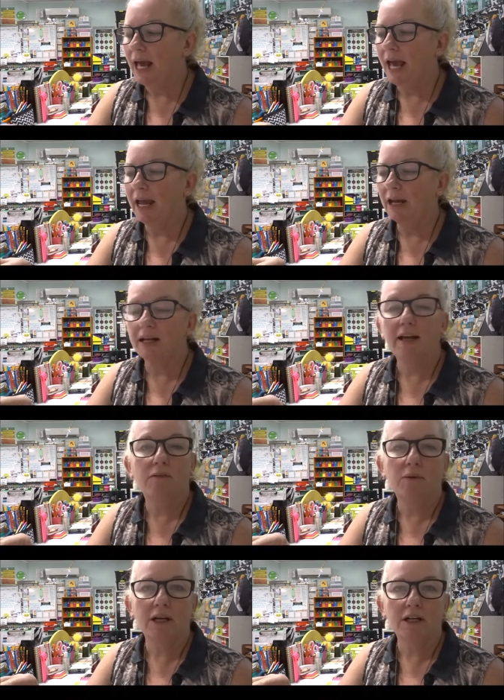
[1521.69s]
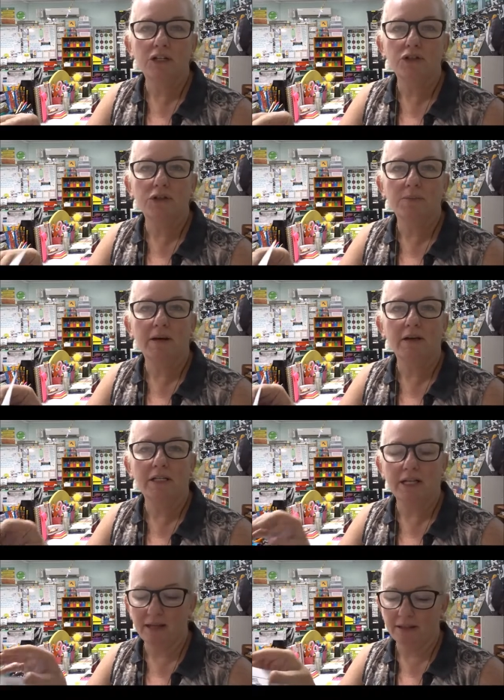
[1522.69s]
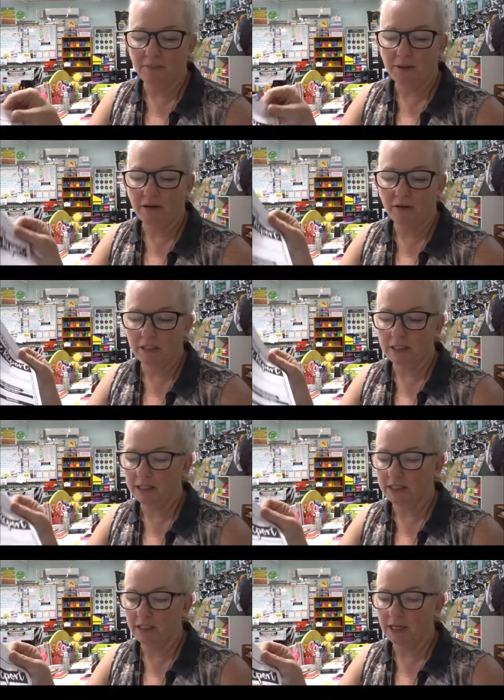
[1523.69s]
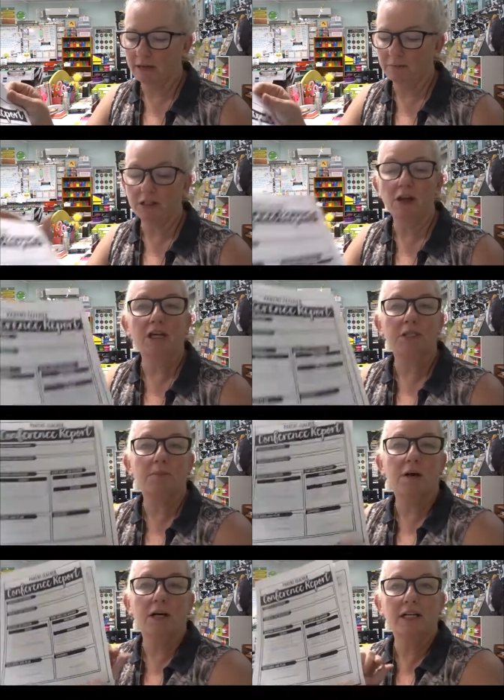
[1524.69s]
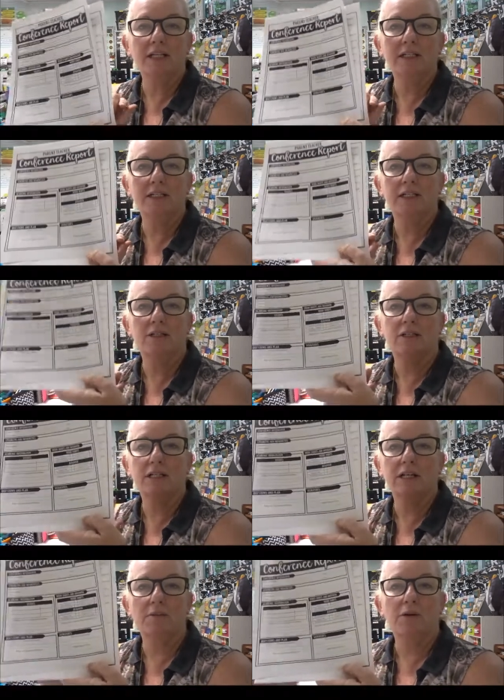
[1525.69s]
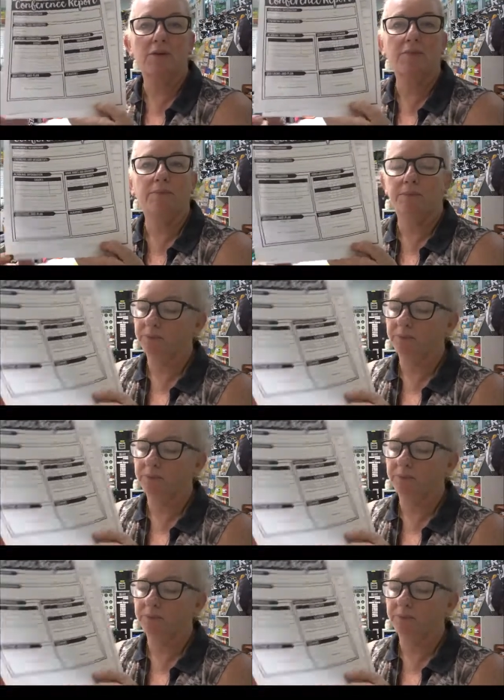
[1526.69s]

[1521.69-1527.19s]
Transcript: And I gave one to the parent, and the parent signed mine down the bottom,